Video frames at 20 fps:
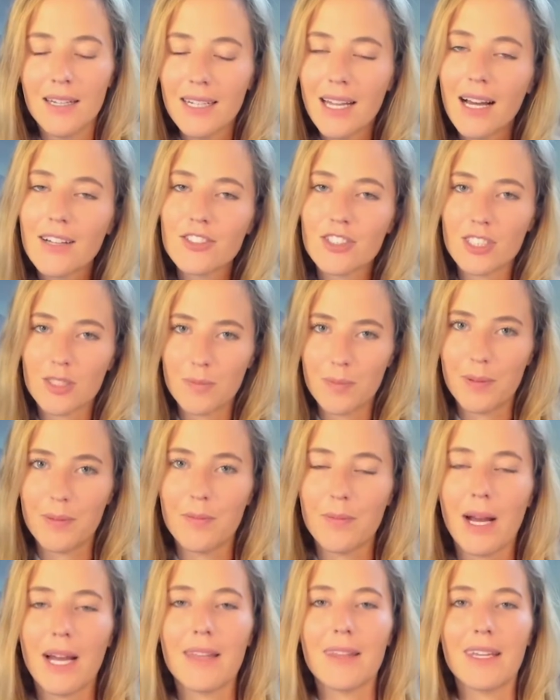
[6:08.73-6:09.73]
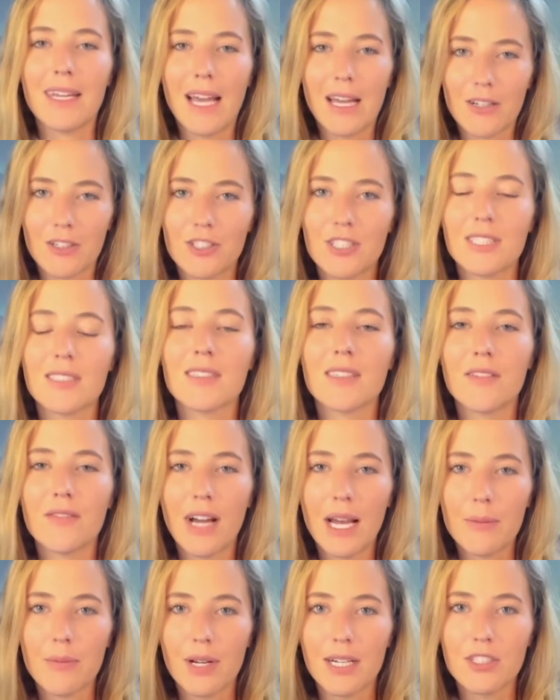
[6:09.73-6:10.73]
not just by the energies and the
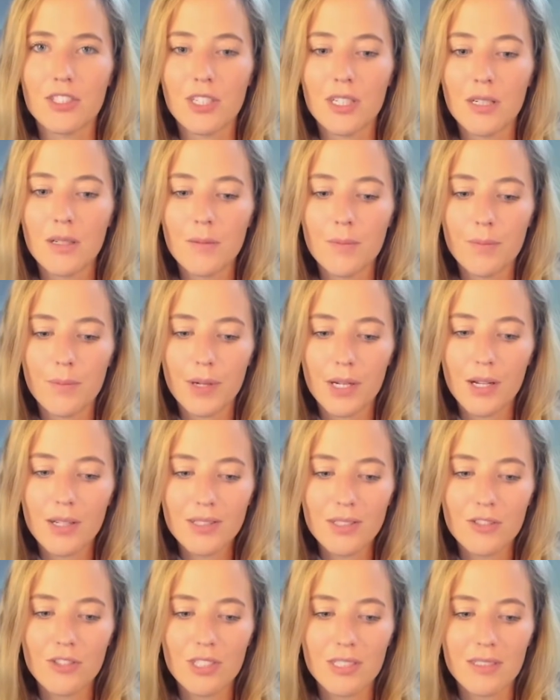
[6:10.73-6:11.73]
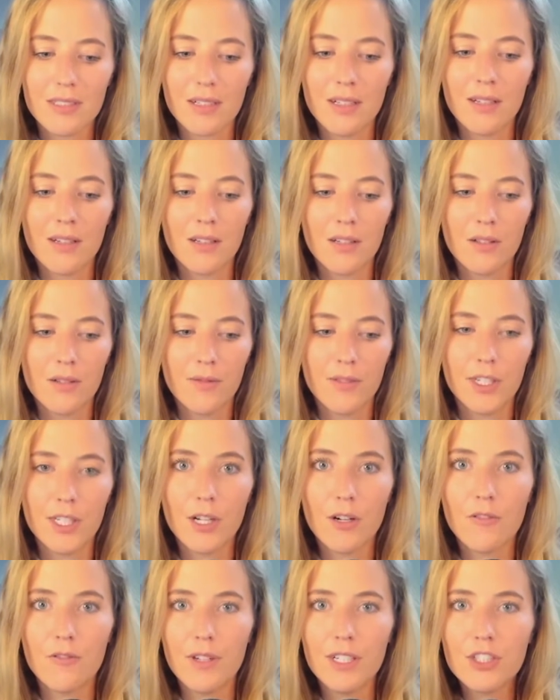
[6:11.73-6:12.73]
vibration, but also just,
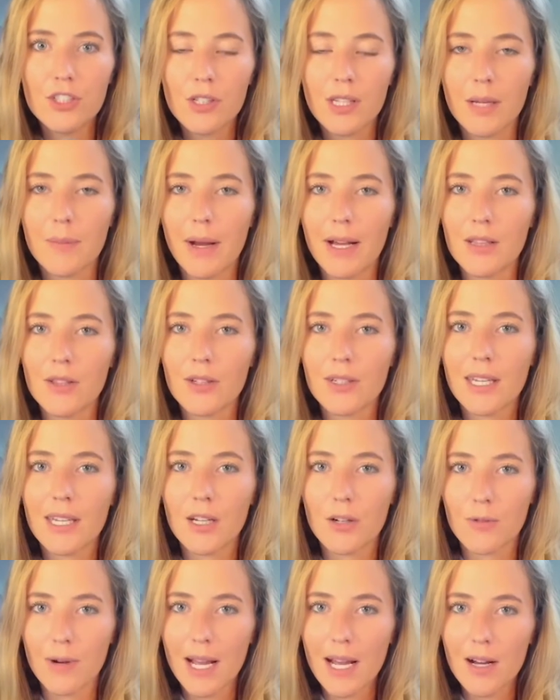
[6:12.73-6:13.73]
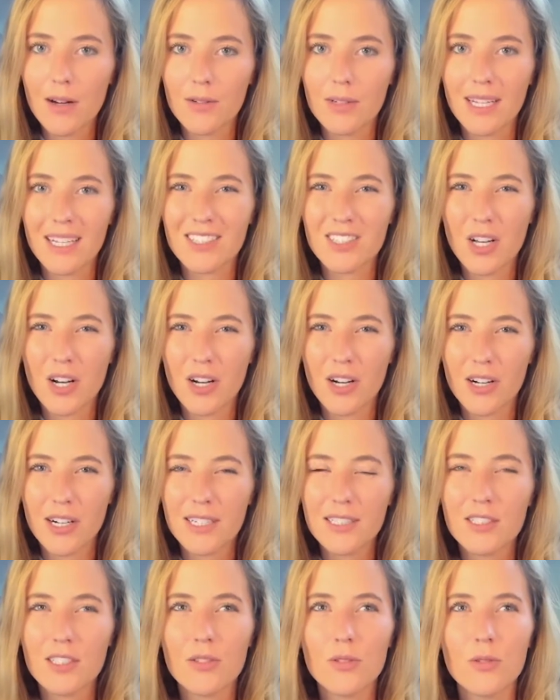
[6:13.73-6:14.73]
visually by looking around. It's
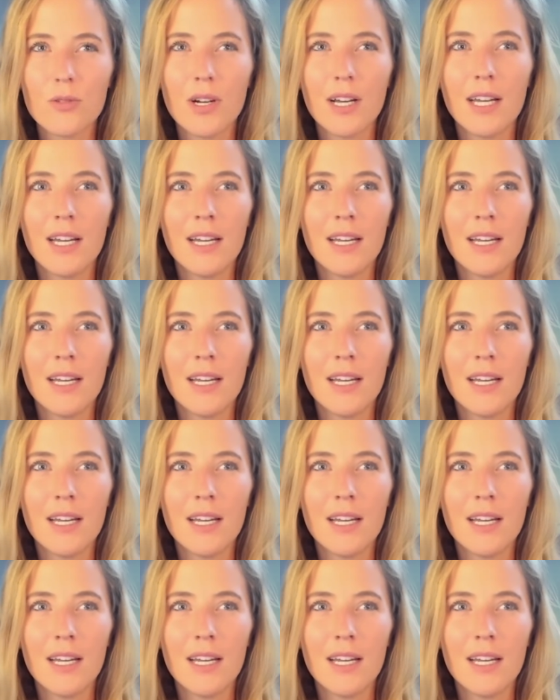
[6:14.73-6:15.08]
hard to